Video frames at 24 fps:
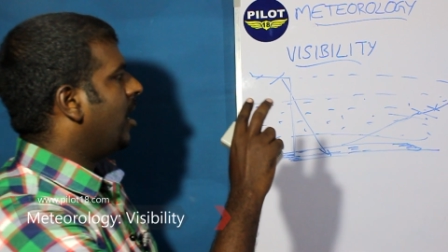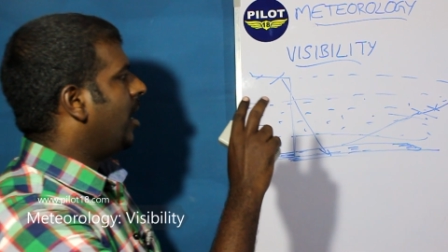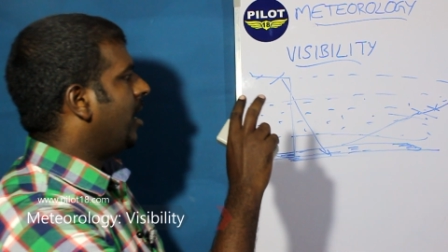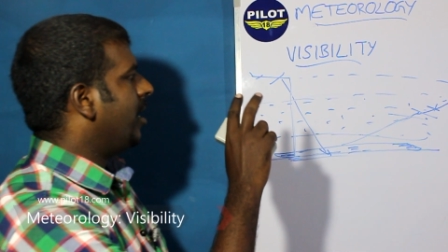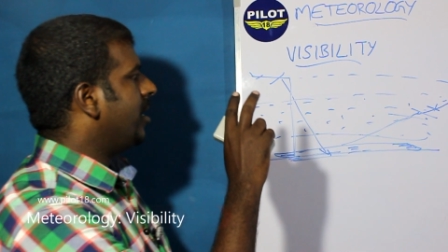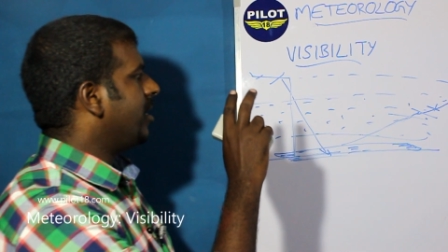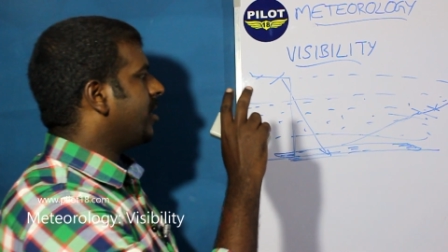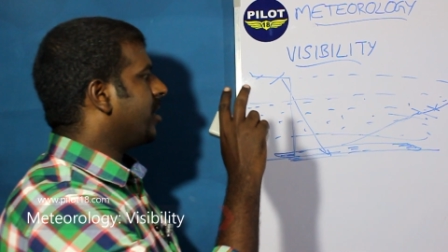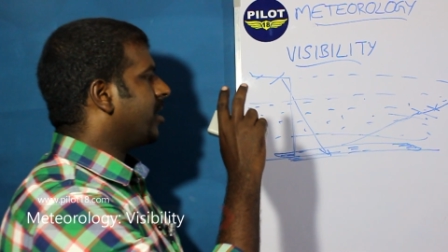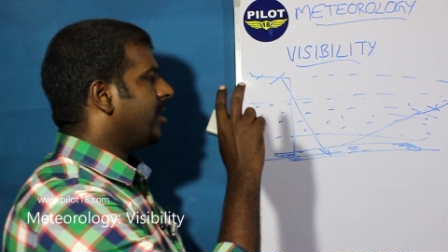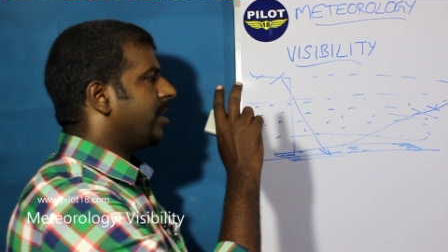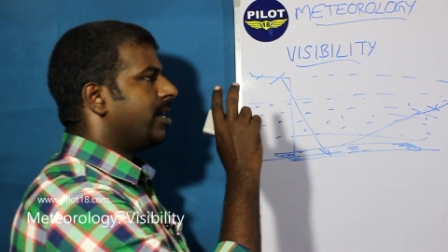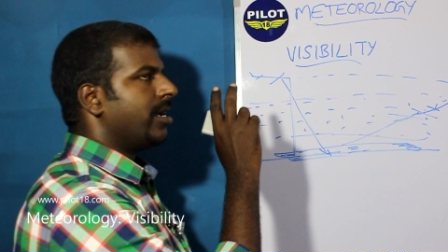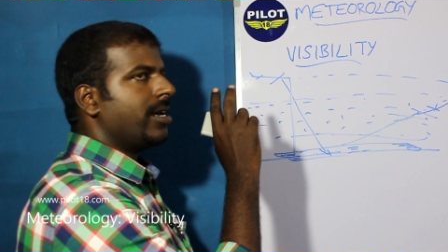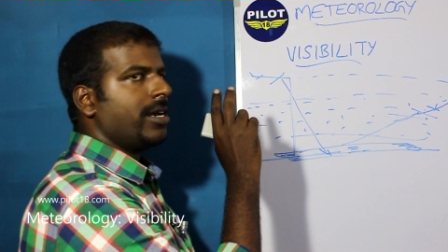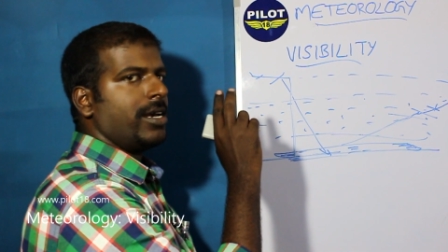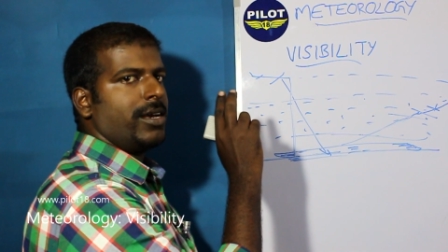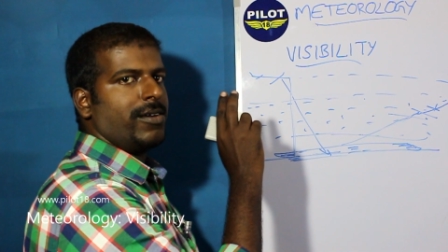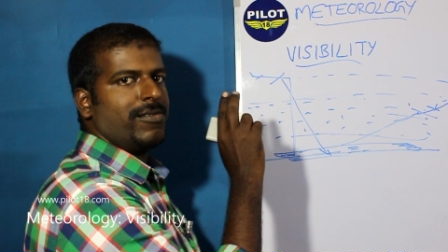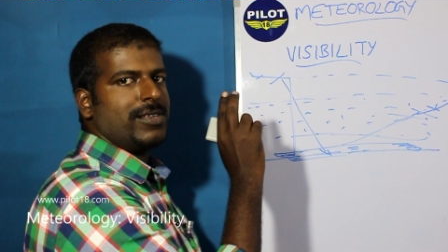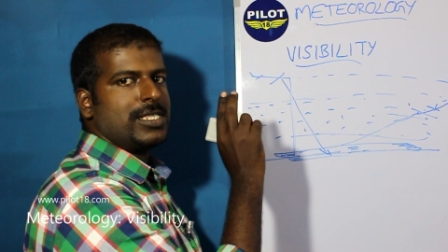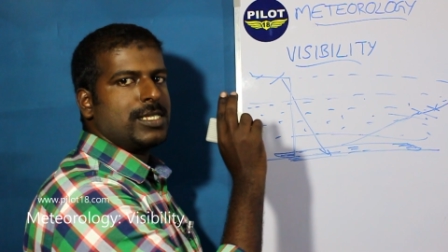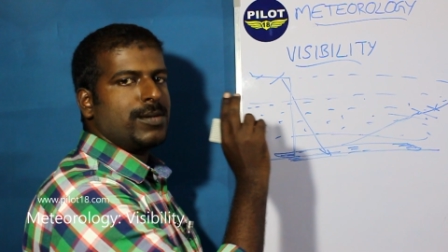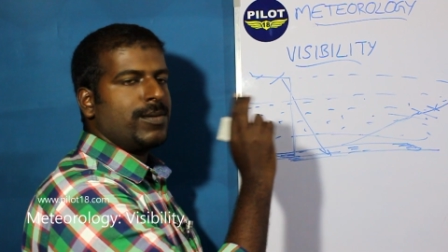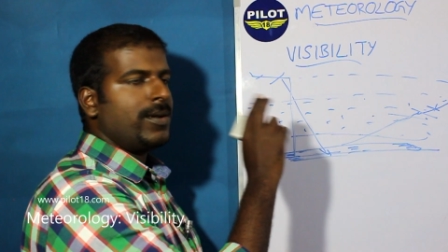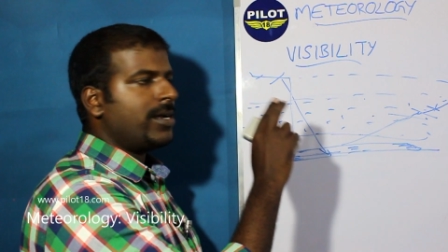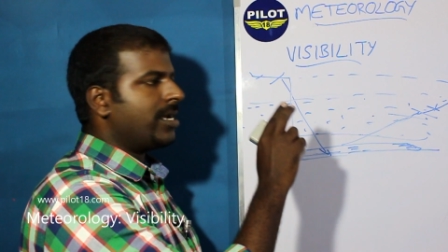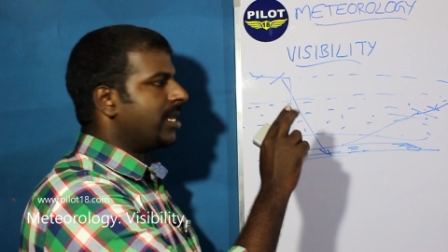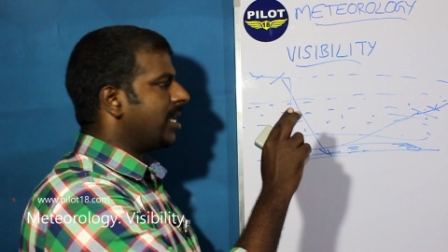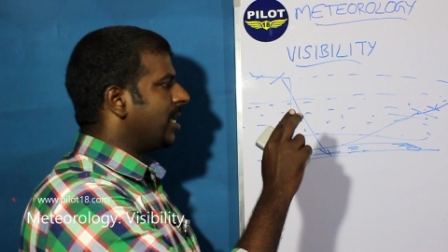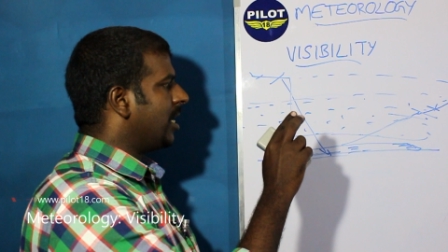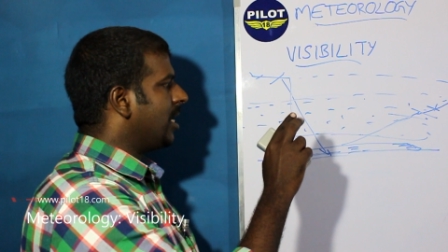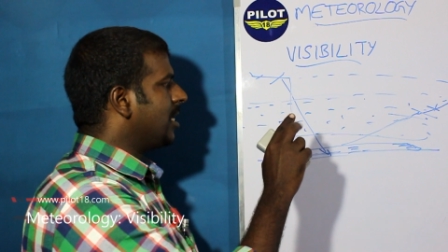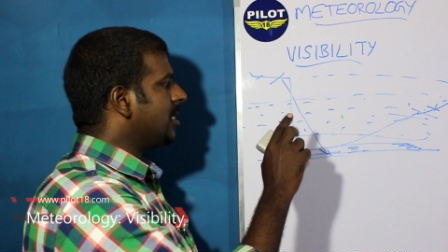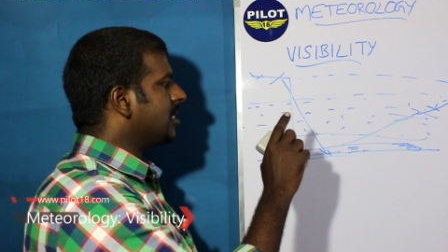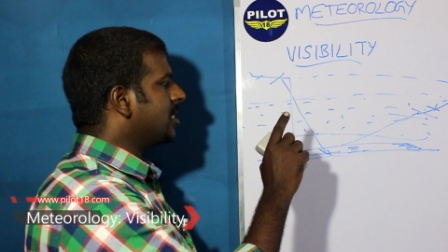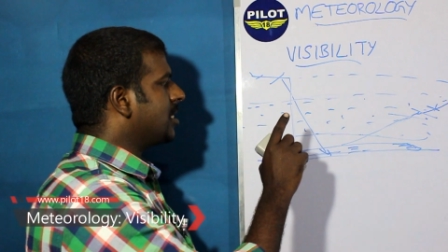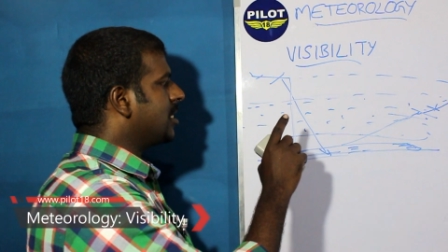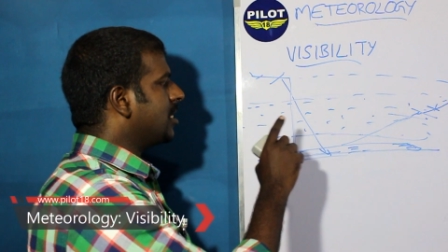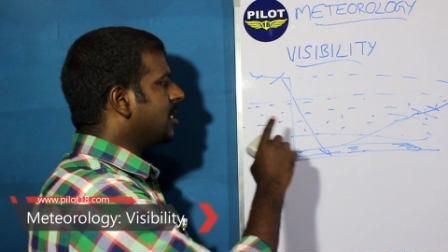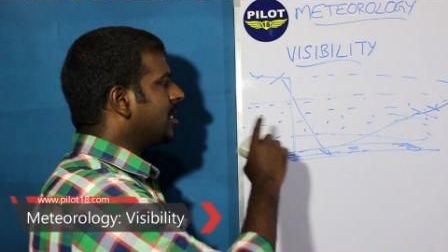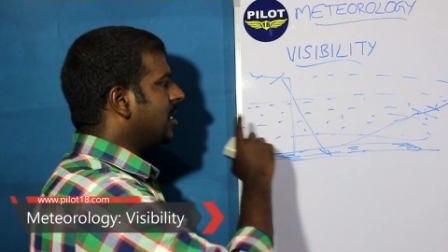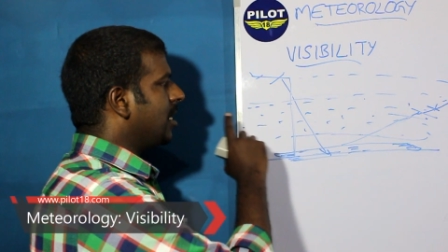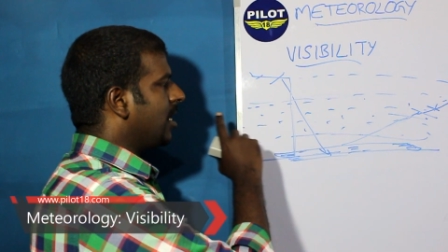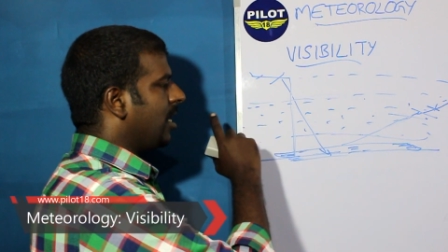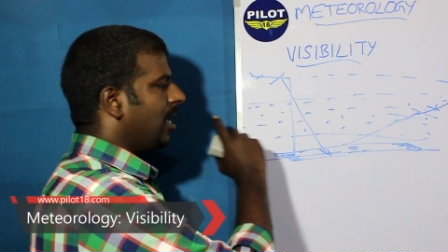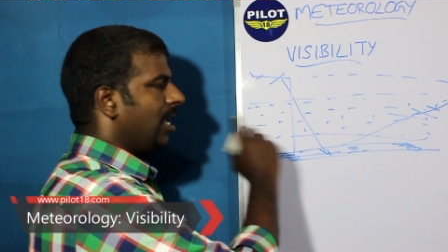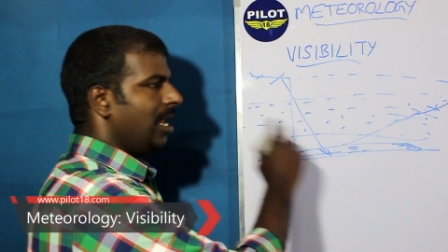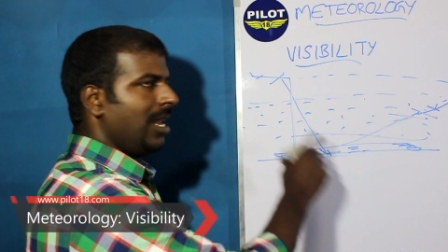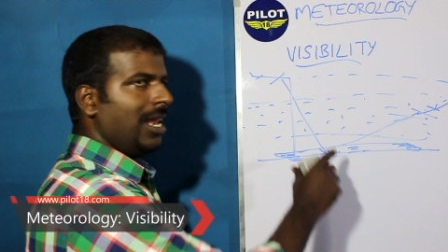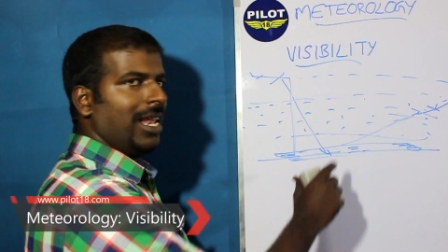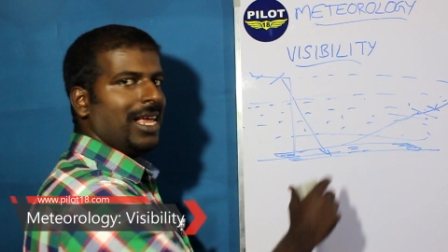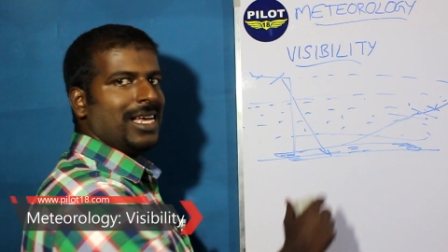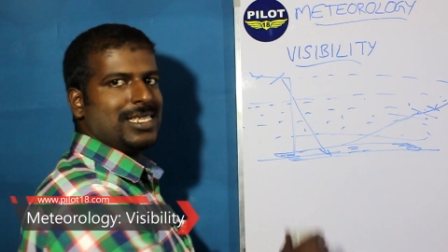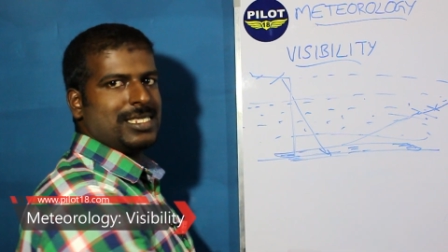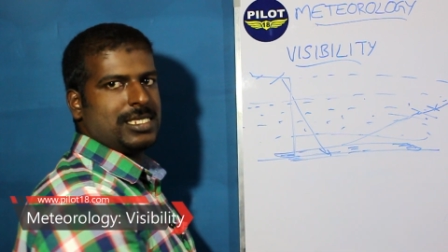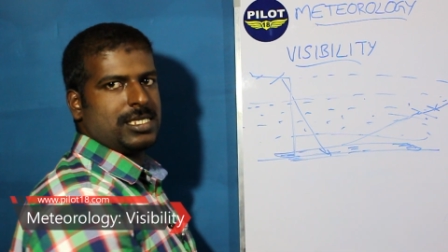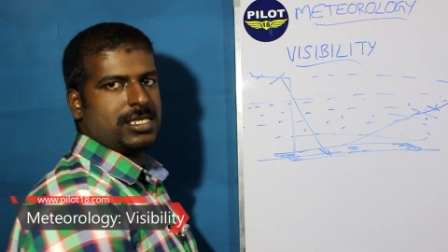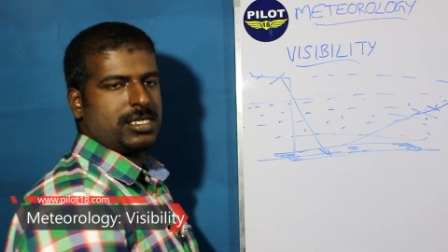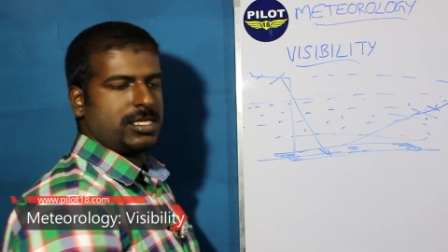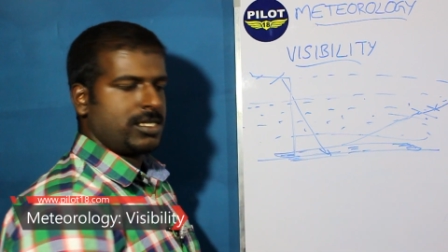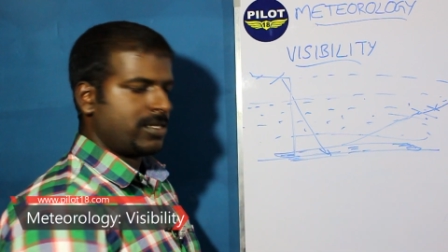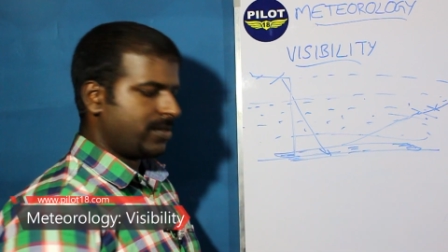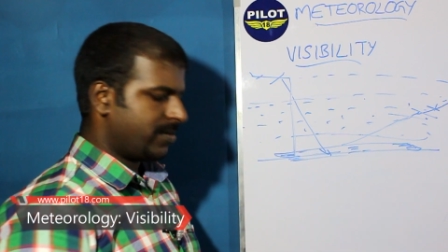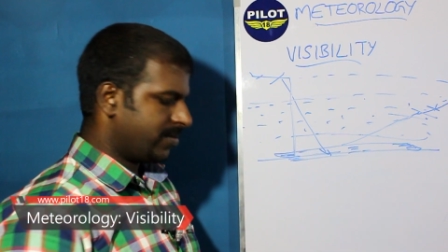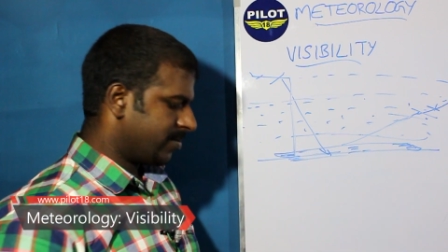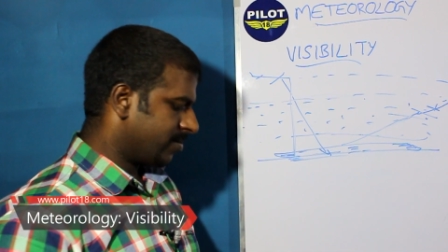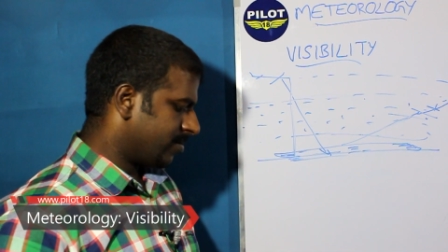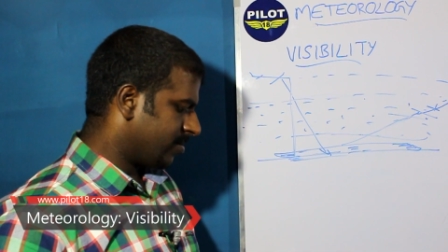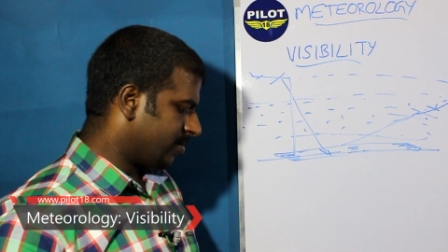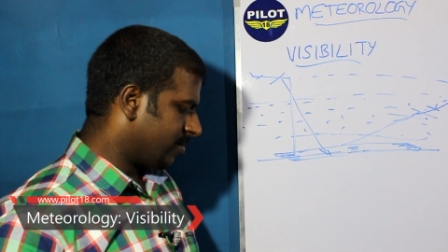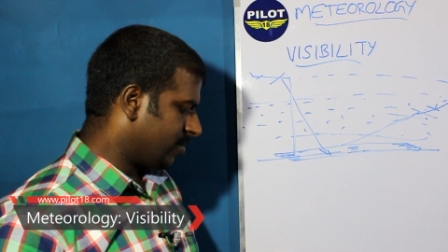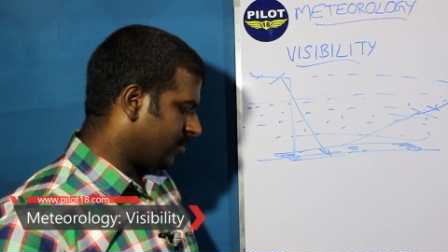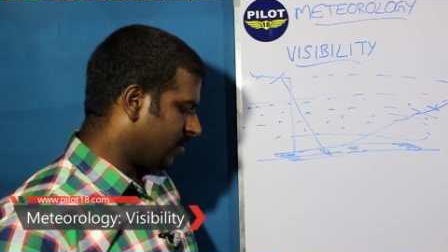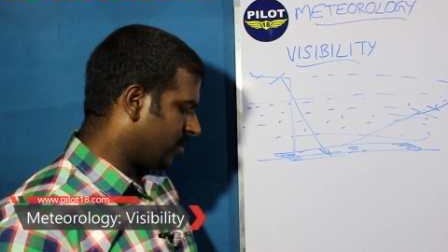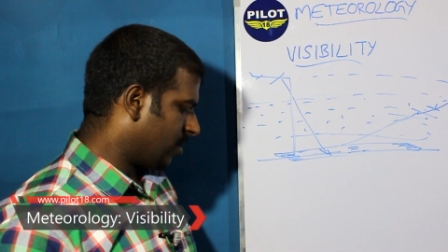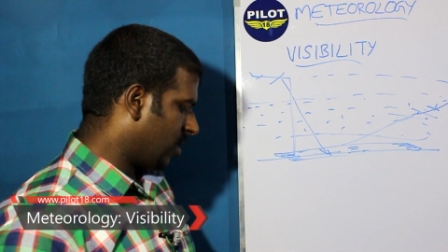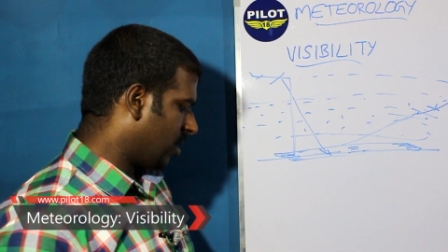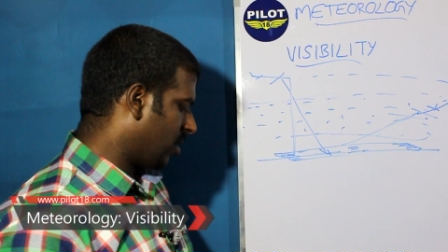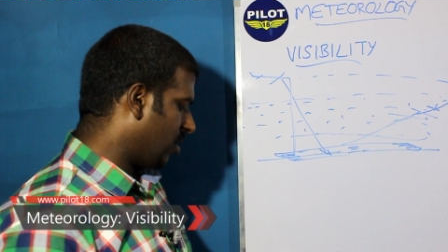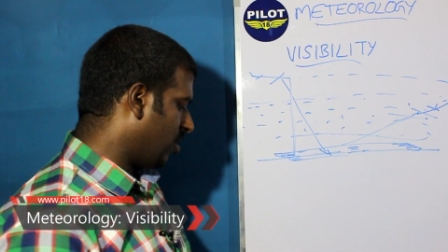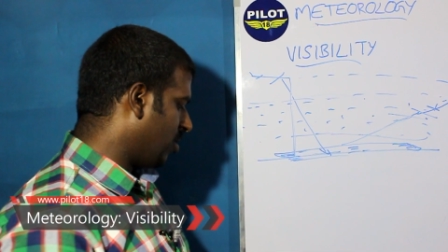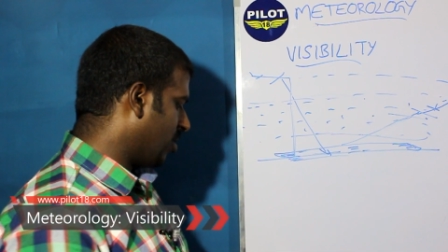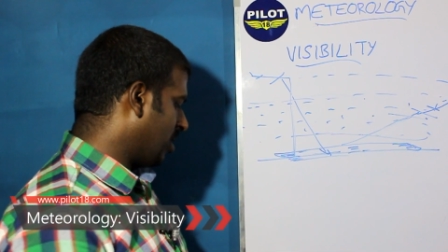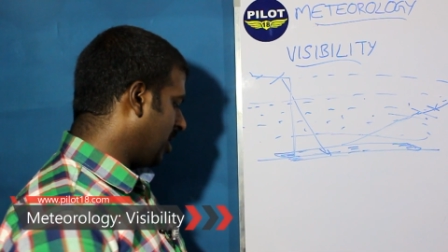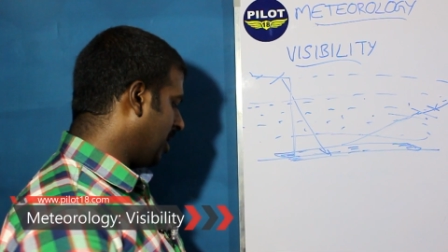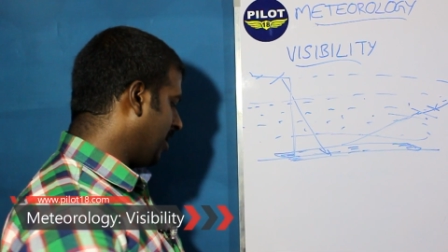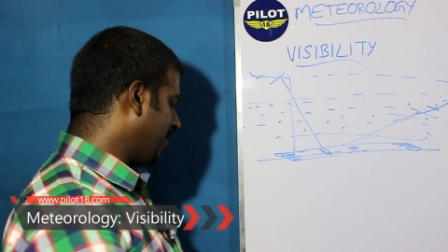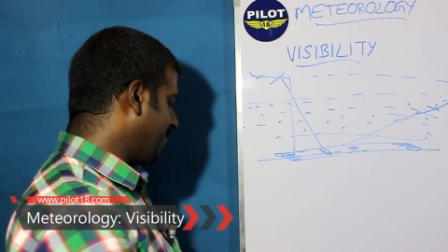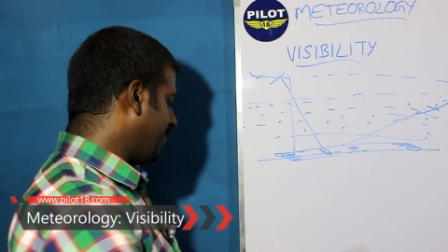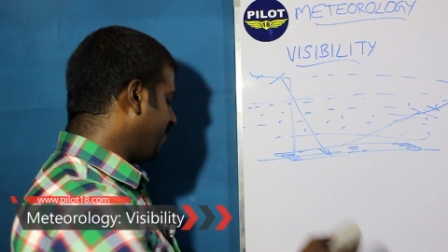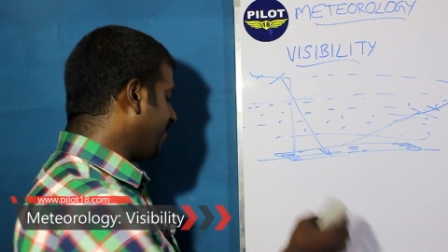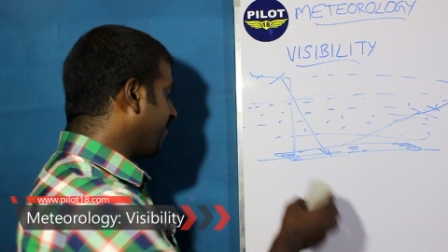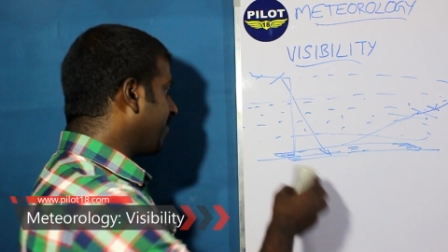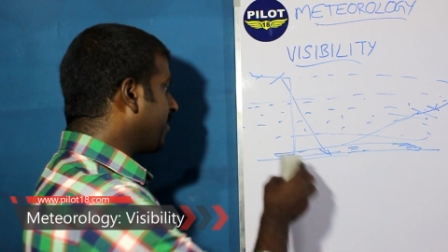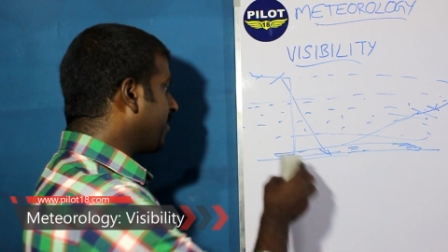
and visibility is less. Okay.